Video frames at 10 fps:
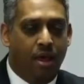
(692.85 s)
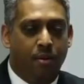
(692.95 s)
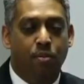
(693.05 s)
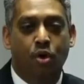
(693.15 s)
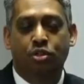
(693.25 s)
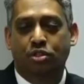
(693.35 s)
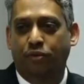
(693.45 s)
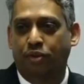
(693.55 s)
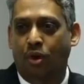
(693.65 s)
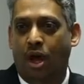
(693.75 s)
Most of
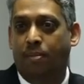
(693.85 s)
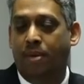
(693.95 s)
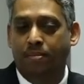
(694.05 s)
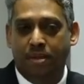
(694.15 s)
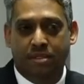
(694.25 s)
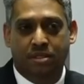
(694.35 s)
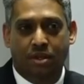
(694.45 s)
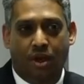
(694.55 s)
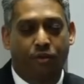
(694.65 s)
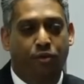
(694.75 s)
you are members
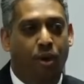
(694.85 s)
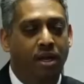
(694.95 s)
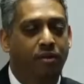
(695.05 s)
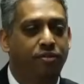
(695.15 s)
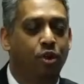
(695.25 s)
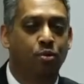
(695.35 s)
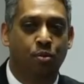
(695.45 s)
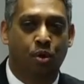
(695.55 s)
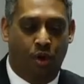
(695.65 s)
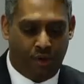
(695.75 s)
of one, if not
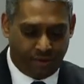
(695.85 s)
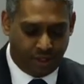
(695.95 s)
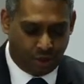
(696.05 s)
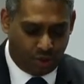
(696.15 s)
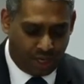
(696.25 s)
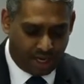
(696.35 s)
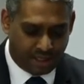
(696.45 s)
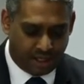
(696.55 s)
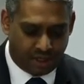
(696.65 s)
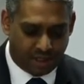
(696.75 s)
more, of these
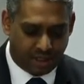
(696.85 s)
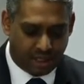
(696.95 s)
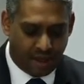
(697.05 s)
organizations.